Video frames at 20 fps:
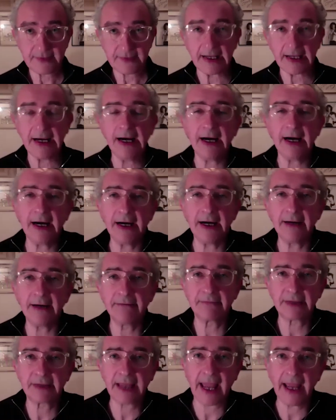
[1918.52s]

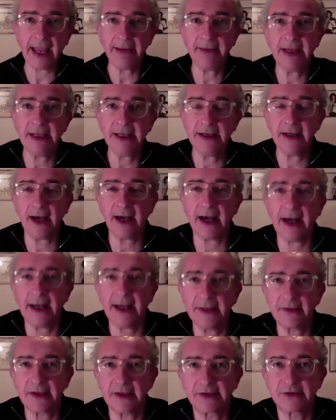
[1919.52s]
Um, came in,
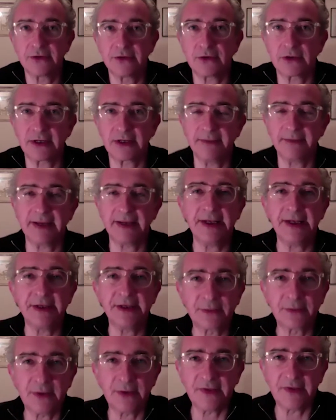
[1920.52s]
and I talk, it
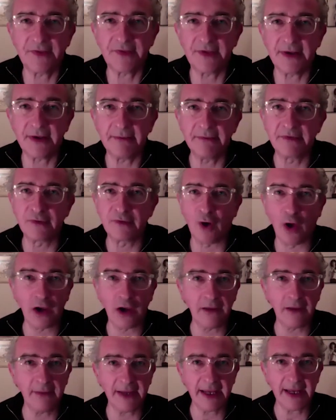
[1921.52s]
begins with um,
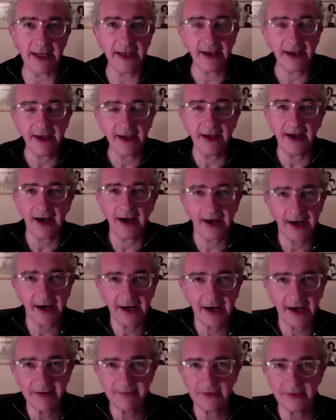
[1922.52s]
Ptolemy,
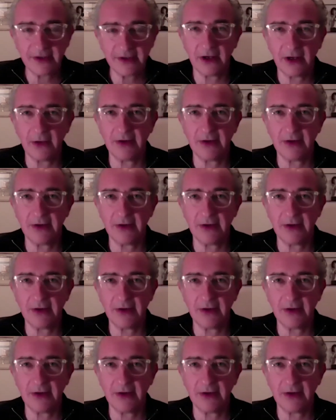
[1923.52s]
um, you know,